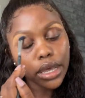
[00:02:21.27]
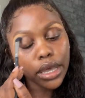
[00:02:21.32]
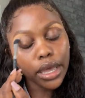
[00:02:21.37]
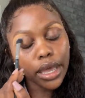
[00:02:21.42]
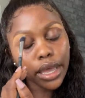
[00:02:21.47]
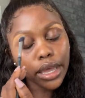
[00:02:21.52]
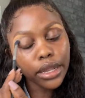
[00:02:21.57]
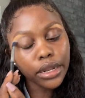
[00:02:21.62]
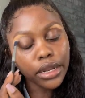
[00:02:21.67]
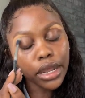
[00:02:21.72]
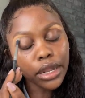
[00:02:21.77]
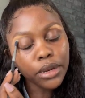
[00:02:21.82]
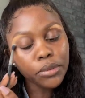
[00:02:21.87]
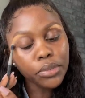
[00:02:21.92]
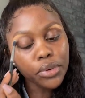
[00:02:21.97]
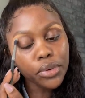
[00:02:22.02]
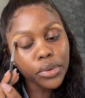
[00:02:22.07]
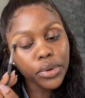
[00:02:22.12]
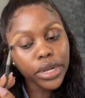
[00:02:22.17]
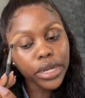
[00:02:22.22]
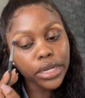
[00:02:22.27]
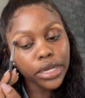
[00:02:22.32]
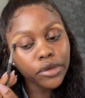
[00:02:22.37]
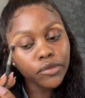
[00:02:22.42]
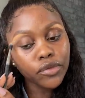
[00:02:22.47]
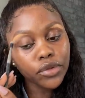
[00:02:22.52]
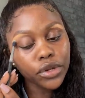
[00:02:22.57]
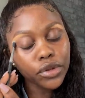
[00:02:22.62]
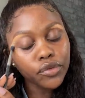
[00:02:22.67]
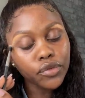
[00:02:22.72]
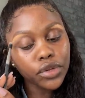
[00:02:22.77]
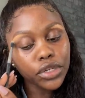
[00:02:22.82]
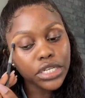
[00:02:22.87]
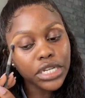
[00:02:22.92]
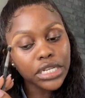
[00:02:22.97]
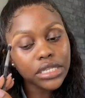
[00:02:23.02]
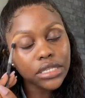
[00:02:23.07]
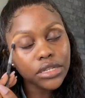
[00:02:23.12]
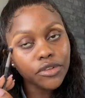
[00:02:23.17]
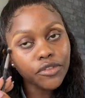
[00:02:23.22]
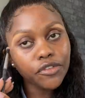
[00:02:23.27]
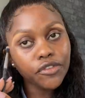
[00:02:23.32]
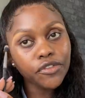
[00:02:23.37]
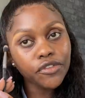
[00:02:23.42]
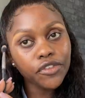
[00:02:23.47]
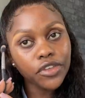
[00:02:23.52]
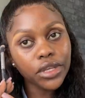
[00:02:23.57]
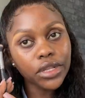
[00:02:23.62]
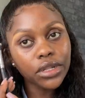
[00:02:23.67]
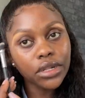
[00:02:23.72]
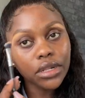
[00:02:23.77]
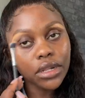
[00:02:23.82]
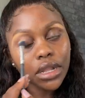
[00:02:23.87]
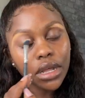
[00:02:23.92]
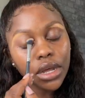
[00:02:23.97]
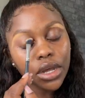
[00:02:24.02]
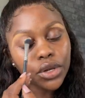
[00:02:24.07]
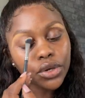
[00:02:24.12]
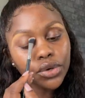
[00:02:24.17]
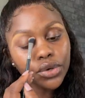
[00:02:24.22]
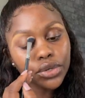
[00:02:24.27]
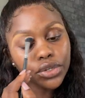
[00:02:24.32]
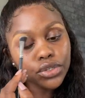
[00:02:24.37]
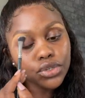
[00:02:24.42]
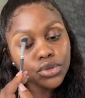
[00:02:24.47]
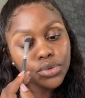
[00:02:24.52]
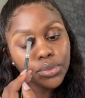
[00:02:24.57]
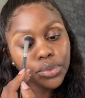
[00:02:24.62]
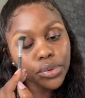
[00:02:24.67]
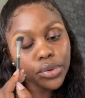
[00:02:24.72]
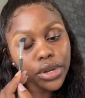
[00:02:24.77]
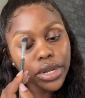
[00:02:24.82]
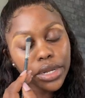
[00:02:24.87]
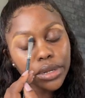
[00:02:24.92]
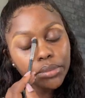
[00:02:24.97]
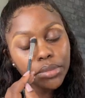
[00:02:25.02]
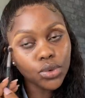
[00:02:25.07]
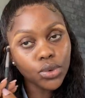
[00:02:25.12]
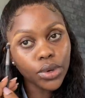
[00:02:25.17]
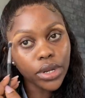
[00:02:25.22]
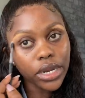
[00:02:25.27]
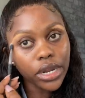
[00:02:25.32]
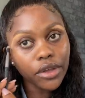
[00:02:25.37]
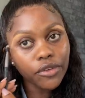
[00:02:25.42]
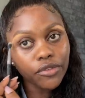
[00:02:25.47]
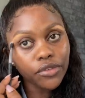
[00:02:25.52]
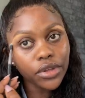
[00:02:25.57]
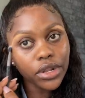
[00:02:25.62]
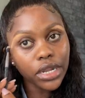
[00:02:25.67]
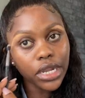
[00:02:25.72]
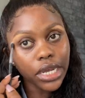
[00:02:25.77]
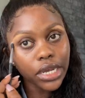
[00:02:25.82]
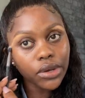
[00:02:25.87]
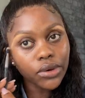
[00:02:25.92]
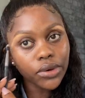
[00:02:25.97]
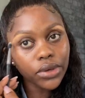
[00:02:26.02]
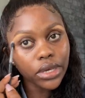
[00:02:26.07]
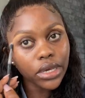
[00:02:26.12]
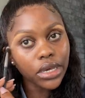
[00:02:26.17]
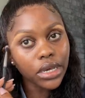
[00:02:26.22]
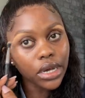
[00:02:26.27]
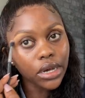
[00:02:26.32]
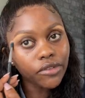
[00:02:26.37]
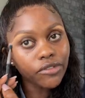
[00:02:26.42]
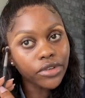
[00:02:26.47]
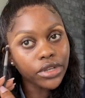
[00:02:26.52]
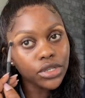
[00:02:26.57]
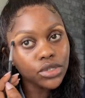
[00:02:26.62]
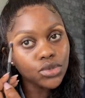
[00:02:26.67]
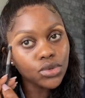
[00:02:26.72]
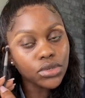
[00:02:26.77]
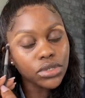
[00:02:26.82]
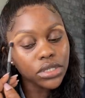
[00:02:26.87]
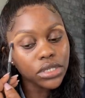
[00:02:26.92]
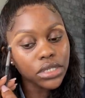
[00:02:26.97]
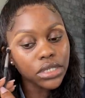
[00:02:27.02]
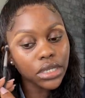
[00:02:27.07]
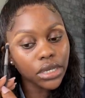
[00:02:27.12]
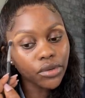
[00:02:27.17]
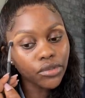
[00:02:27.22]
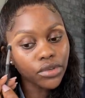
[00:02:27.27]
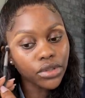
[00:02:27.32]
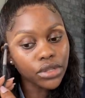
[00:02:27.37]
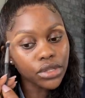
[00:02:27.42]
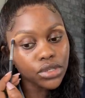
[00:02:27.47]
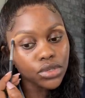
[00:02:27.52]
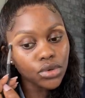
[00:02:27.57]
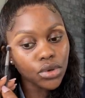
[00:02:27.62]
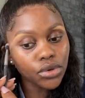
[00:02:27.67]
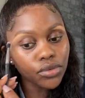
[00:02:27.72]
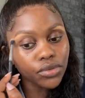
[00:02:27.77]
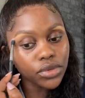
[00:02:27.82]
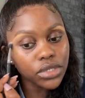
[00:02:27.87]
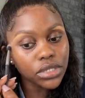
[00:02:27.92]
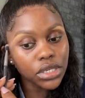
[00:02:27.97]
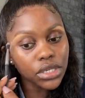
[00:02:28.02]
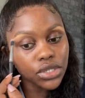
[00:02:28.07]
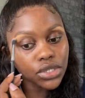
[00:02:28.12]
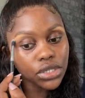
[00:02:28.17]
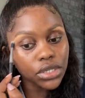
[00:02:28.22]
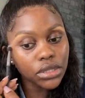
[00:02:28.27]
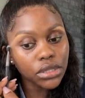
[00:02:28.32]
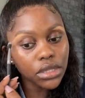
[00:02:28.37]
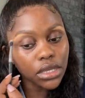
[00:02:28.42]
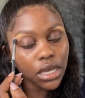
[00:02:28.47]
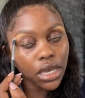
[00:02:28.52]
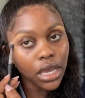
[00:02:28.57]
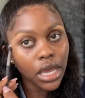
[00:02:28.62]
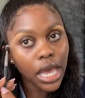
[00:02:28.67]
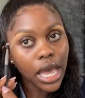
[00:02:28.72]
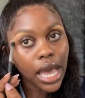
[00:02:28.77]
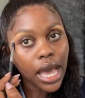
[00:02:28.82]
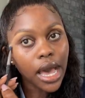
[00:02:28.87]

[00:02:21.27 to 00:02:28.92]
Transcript: and and pray even if it doesn't feel good to pray when i feel like okay i've exhausted even this conversation thing